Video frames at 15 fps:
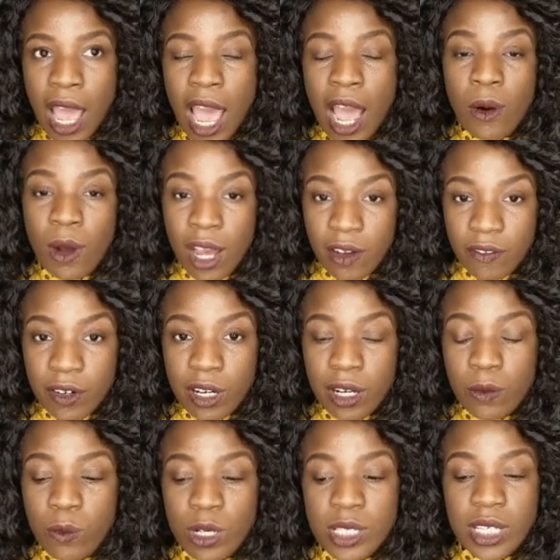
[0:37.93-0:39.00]

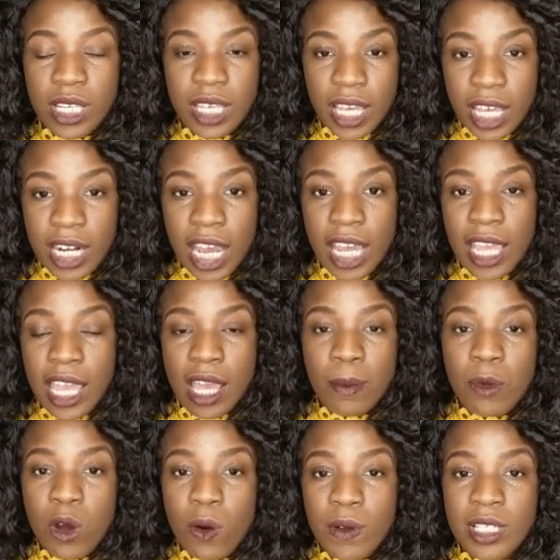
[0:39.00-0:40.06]
However, once again, I am
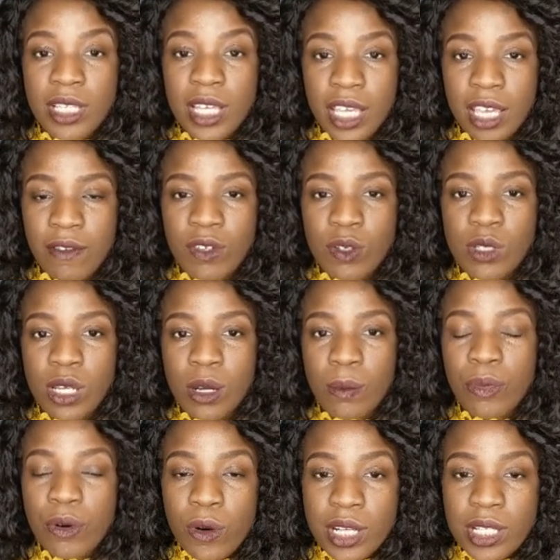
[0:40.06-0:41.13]
going to give you some
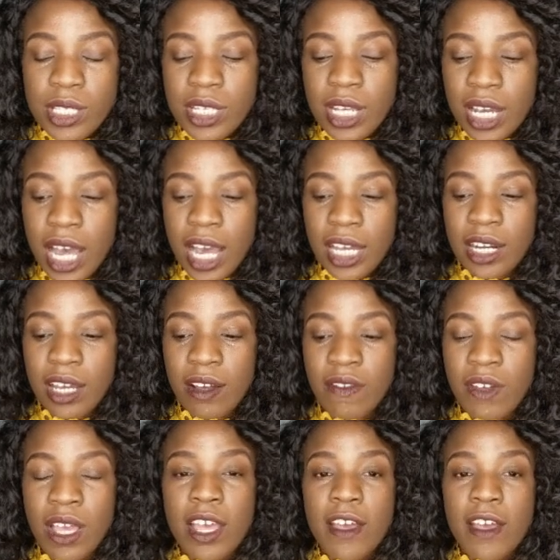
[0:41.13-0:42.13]
points to kind of